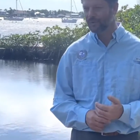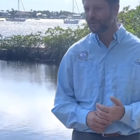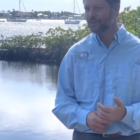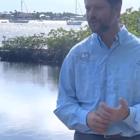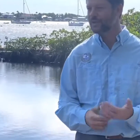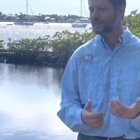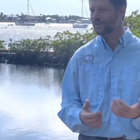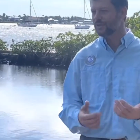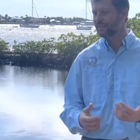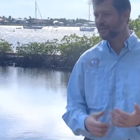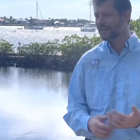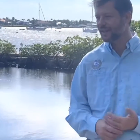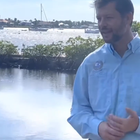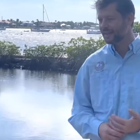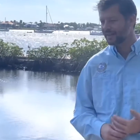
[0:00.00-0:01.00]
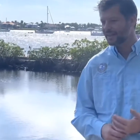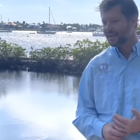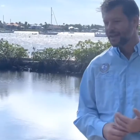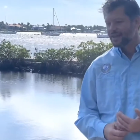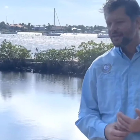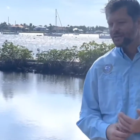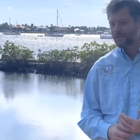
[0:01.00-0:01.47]
uses of the land.
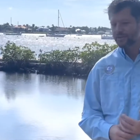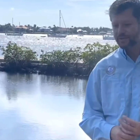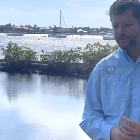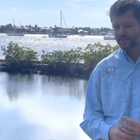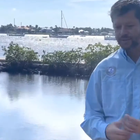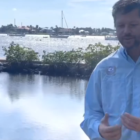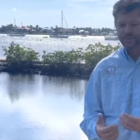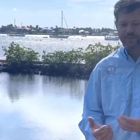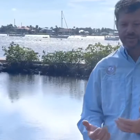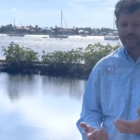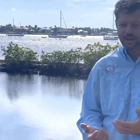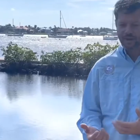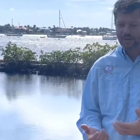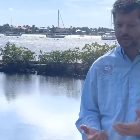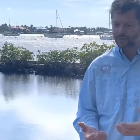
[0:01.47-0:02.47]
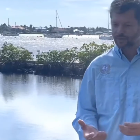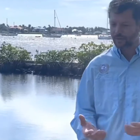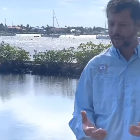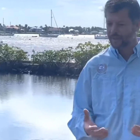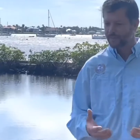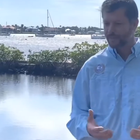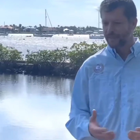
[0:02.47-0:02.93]
So the solutions are
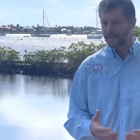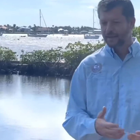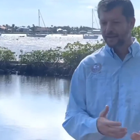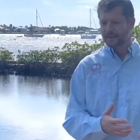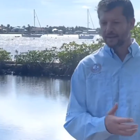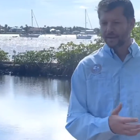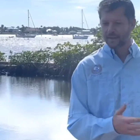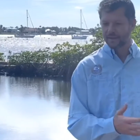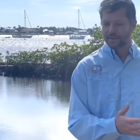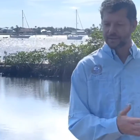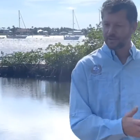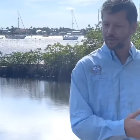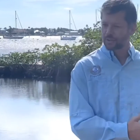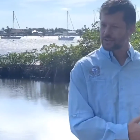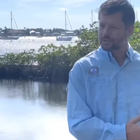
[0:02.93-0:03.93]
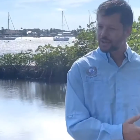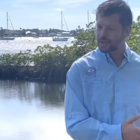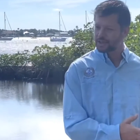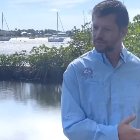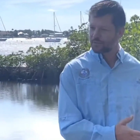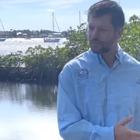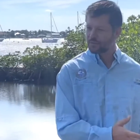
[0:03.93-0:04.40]
create storage
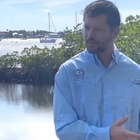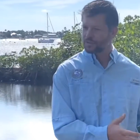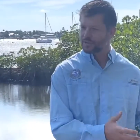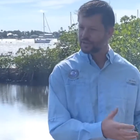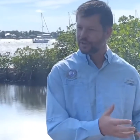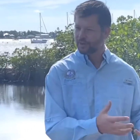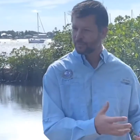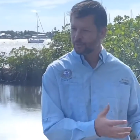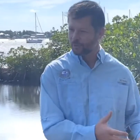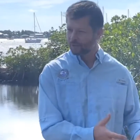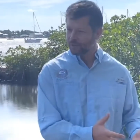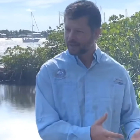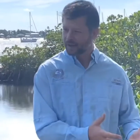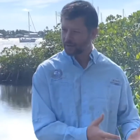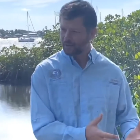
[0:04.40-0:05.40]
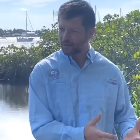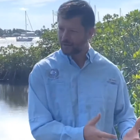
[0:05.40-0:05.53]
reservoirs that help hold that